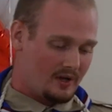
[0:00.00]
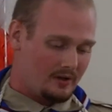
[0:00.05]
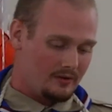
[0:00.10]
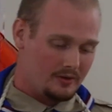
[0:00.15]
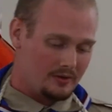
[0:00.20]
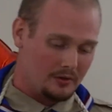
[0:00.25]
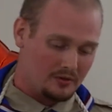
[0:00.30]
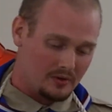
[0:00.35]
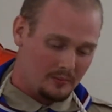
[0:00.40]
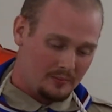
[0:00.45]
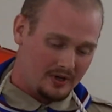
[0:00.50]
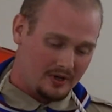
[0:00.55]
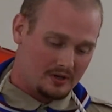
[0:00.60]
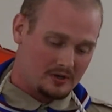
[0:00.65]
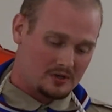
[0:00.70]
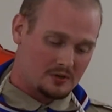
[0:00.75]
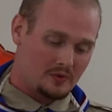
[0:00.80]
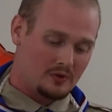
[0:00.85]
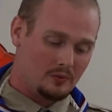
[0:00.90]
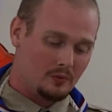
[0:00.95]
Though the
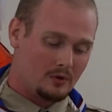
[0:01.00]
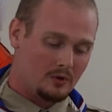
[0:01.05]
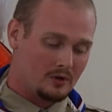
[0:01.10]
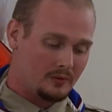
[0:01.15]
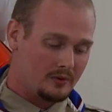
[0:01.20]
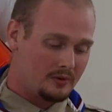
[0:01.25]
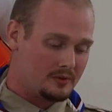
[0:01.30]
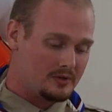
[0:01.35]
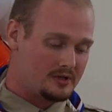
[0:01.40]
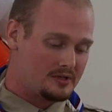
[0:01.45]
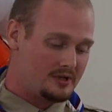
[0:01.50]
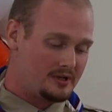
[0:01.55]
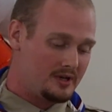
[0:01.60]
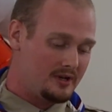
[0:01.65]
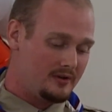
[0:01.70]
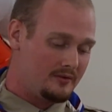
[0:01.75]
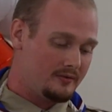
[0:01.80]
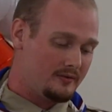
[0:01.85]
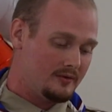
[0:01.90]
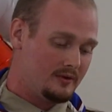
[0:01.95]
biggest reward we
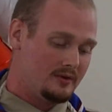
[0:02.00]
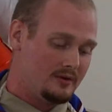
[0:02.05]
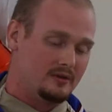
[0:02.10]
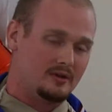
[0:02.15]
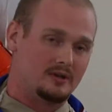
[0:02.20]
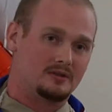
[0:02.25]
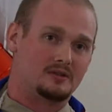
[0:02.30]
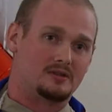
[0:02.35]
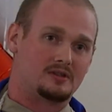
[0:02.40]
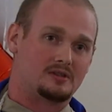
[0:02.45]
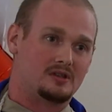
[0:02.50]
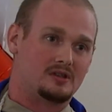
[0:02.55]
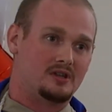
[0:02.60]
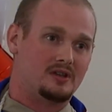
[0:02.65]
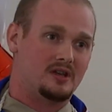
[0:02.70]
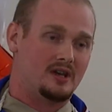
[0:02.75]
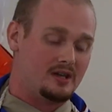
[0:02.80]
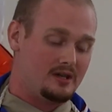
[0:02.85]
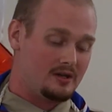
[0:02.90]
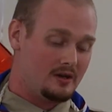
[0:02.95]
receive is to see
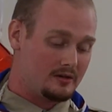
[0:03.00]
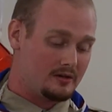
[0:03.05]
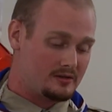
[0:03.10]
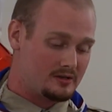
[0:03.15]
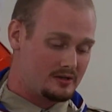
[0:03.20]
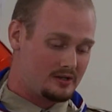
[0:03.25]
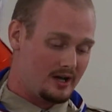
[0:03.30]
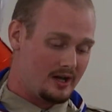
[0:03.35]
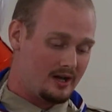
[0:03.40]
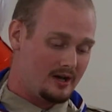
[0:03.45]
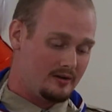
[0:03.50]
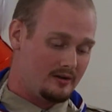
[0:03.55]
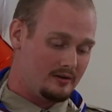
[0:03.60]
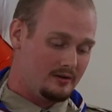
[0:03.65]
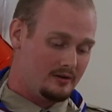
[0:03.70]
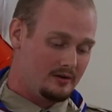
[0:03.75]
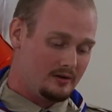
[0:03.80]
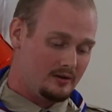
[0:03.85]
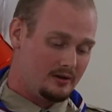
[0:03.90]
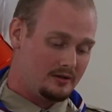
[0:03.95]
that young scout
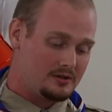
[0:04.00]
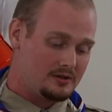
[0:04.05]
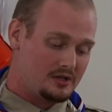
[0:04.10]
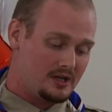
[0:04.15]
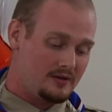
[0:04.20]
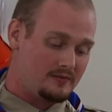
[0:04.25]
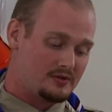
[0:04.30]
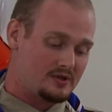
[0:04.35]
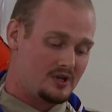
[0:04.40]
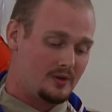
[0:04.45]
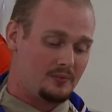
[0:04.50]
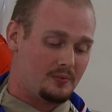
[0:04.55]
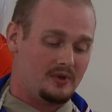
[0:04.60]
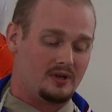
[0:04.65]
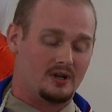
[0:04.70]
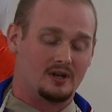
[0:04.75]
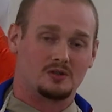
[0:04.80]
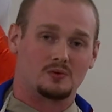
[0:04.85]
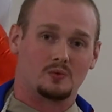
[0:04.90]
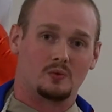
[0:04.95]
achieve
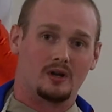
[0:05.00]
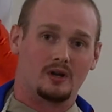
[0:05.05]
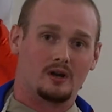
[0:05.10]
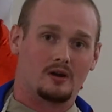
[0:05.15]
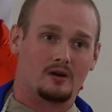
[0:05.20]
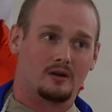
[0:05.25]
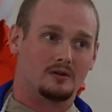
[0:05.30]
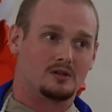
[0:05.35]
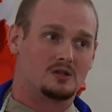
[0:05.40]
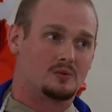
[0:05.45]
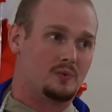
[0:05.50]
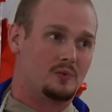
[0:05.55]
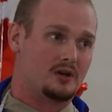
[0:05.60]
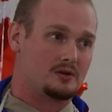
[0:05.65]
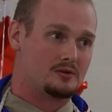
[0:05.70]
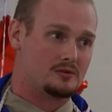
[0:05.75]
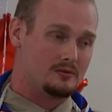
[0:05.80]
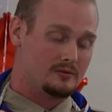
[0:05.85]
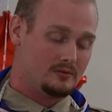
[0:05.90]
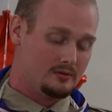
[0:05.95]
something as rare and
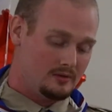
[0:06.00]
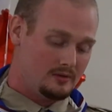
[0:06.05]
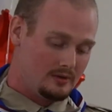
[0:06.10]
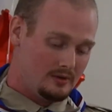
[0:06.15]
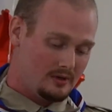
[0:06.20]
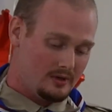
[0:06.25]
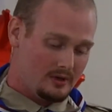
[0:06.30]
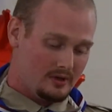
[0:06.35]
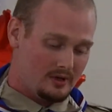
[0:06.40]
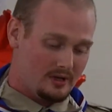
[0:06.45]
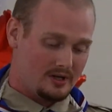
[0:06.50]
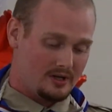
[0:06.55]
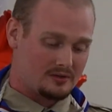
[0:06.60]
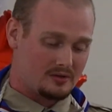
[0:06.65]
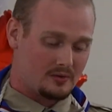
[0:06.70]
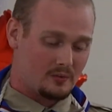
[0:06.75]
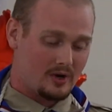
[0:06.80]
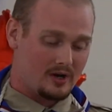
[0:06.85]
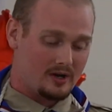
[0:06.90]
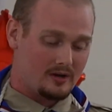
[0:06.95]
special as
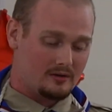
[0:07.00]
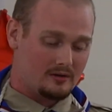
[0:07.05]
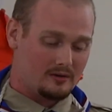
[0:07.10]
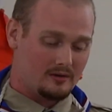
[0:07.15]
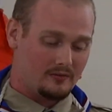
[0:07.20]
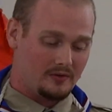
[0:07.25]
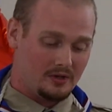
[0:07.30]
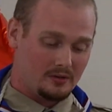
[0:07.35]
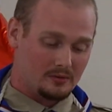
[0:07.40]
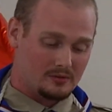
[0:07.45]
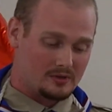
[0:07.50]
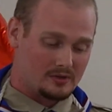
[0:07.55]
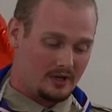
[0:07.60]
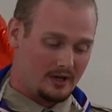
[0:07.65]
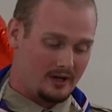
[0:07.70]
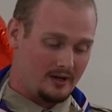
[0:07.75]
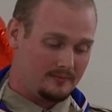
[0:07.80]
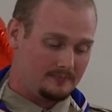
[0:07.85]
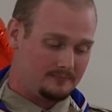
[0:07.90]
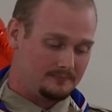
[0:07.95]
the rank of Eagle
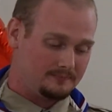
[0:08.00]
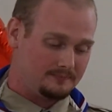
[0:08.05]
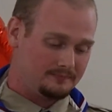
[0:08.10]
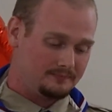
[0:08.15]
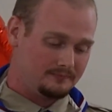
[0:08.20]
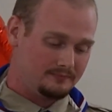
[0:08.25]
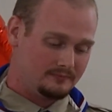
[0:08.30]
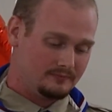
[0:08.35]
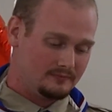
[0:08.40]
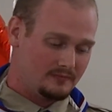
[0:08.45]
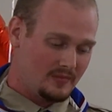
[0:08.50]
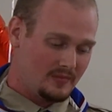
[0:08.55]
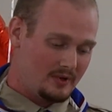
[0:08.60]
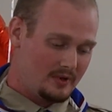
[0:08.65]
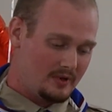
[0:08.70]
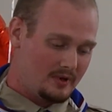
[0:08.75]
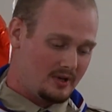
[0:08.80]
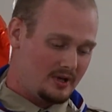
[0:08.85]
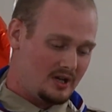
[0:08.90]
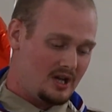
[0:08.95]
Scout.
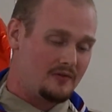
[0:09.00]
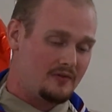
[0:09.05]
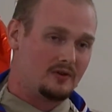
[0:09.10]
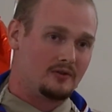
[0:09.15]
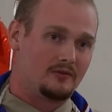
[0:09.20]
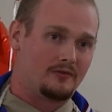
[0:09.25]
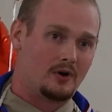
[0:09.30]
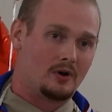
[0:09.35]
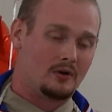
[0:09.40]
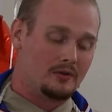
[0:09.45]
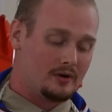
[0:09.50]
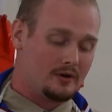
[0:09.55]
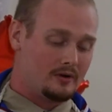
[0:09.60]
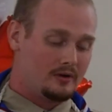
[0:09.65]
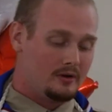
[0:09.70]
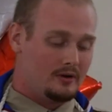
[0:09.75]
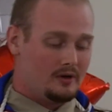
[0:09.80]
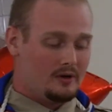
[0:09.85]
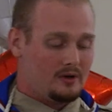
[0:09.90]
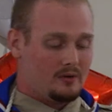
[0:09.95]
Even
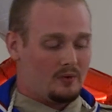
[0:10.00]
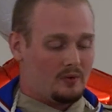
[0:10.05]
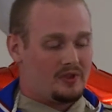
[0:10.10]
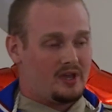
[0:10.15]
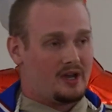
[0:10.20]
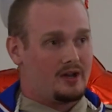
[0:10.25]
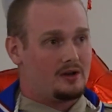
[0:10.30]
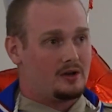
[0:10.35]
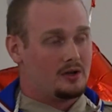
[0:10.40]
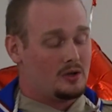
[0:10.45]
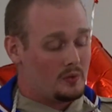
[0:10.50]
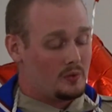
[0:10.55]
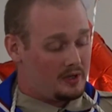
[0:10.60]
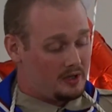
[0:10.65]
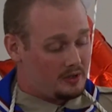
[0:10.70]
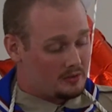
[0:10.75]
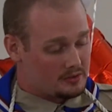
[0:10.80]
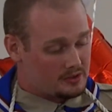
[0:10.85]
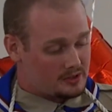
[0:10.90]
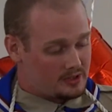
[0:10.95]
further, when that new
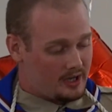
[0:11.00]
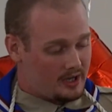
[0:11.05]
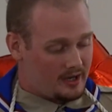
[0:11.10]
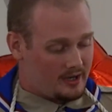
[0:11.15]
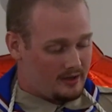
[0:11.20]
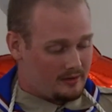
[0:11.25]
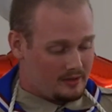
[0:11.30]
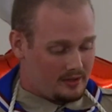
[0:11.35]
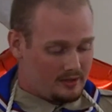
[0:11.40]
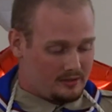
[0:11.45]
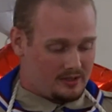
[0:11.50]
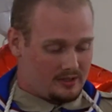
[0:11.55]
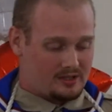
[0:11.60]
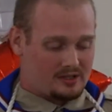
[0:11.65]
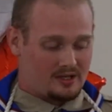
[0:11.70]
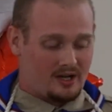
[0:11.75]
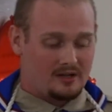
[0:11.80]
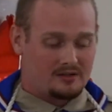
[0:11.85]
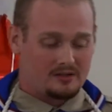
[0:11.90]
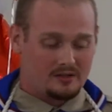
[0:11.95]
Eagle Scout
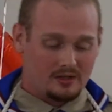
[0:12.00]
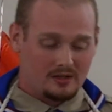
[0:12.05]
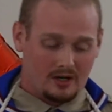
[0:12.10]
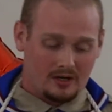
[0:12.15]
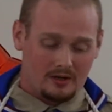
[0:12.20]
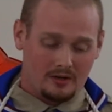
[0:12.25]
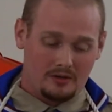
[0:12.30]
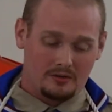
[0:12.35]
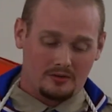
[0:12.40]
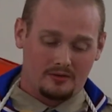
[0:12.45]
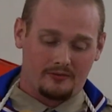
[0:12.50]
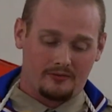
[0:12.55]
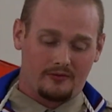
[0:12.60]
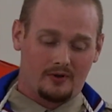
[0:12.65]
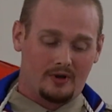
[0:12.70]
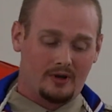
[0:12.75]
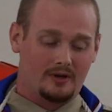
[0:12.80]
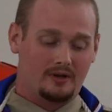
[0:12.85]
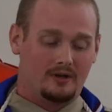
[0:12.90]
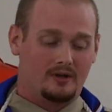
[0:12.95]
decides to call you to the
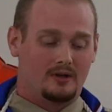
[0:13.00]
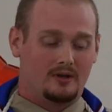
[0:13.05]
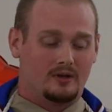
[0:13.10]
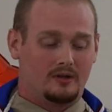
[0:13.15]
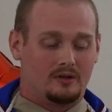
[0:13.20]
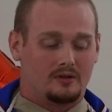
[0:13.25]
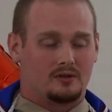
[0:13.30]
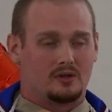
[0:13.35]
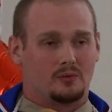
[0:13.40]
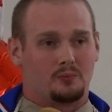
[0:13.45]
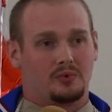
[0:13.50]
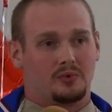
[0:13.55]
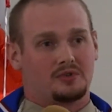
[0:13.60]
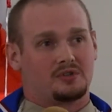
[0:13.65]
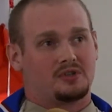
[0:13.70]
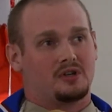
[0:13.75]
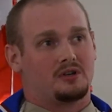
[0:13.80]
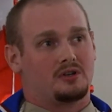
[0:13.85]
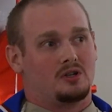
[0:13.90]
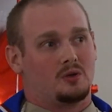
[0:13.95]
front to
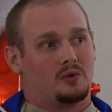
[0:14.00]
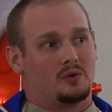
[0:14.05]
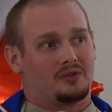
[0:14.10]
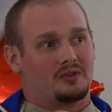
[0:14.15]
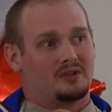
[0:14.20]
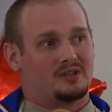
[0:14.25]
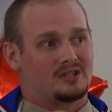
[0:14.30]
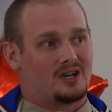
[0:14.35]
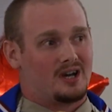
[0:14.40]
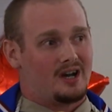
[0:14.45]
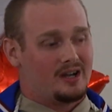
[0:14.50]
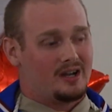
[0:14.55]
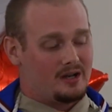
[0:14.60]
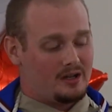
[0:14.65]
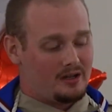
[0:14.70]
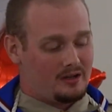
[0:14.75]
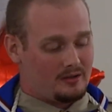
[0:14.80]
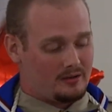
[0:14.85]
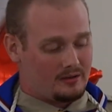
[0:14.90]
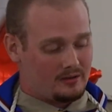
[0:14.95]
present you with a
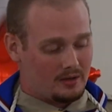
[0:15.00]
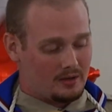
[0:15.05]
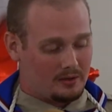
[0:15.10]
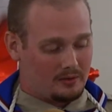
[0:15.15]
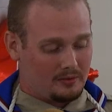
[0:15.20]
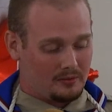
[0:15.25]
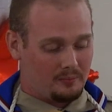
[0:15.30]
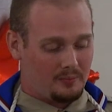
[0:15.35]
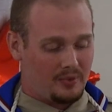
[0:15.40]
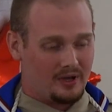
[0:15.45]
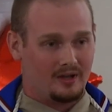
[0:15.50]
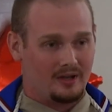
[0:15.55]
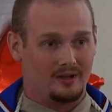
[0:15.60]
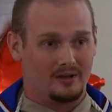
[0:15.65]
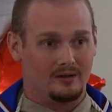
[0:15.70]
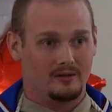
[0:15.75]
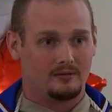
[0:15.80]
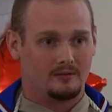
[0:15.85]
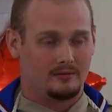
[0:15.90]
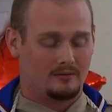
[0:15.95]
tiny gold
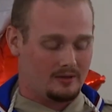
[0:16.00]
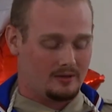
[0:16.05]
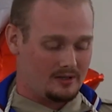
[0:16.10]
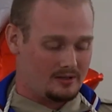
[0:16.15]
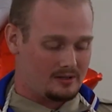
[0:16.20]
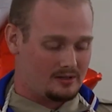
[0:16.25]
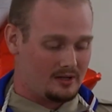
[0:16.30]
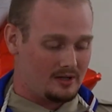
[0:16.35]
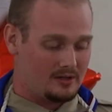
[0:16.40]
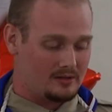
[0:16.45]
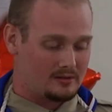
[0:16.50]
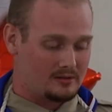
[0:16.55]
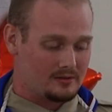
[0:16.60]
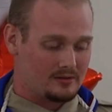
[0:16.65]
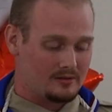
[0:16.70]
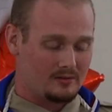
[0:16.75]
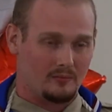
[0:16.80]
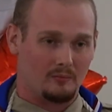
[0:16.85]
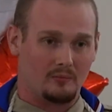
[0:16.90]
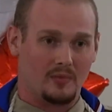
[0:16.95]
pin that
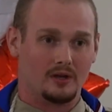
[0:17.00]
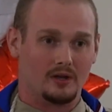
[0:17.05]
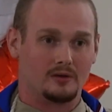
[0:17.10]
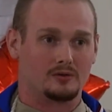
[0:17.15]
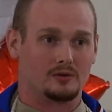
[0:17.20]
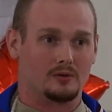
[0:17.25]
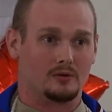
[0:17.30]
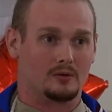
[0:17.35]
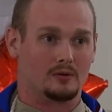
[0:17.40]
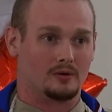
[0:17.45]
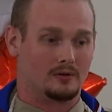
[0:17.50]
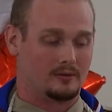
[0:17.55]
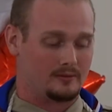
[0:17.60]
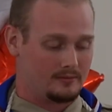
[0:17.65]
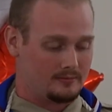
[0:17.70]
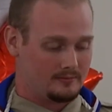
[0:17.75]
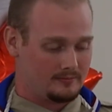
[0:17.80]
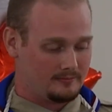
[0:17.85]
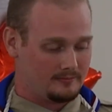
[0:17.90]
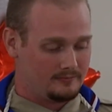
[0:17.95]
says Mentor.
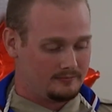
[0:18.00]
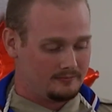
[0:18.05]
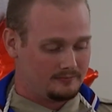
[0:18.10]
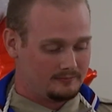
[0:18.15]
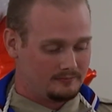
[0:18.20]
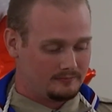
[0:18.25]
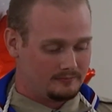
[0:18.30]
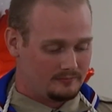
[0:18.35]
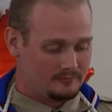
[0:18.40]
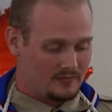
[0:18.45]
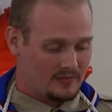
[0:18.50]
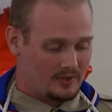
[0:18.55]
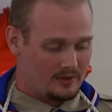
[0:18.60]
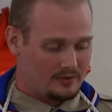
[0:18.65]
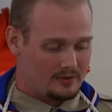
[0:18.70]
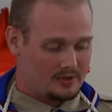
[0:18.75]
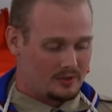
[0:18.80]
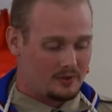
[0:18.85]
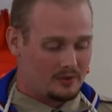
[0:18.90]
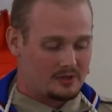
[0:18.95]

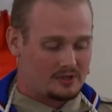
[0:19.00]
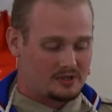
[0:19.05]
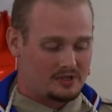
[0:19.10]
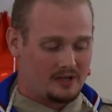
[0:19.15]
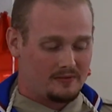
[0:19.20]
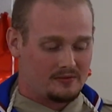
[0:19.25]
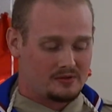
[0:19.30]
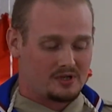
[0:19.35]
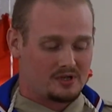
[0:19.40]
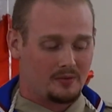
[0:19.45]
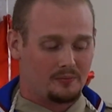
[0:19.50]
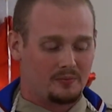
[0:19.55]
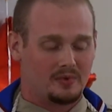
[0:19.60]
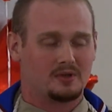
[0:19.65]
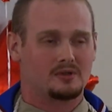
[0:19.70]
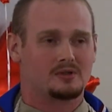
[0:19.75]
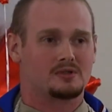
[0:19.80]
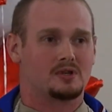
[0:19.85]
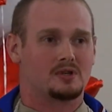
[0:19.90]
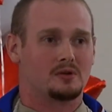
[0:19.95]
To receive
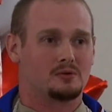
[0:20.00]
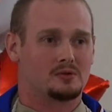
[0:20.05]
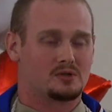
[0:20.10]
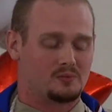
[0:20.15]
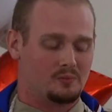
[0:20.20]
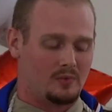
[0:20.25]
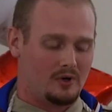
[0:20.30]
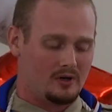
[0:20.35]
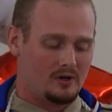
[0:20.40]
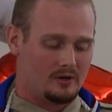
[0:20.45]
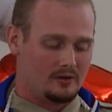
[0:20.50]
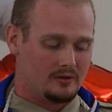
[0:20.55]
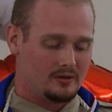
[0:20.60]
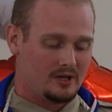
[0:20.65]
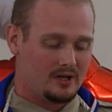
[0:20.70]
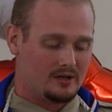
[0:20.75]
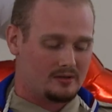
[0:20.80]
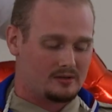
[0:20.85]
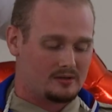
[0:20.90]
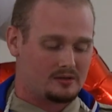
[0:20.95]
something so small
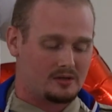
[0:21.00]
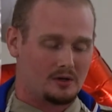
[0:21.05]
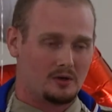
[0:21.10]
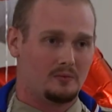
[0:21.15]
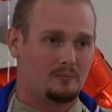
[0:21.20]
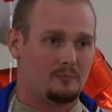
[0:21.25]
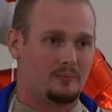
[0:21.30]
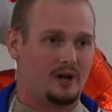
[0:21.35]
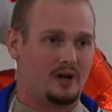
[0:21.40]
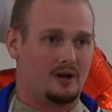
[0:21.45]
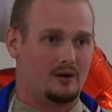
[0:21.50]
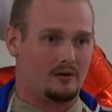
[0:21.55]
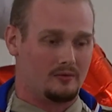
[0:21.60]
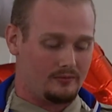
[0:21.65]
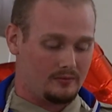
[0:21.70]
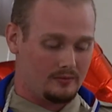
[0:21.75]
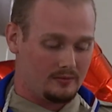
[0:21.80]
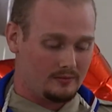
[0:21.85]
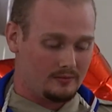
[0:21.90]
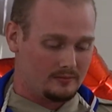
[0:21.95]
yet so
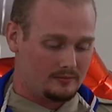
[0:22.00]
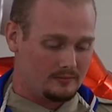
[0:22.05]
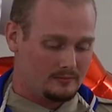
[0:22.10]
powerful.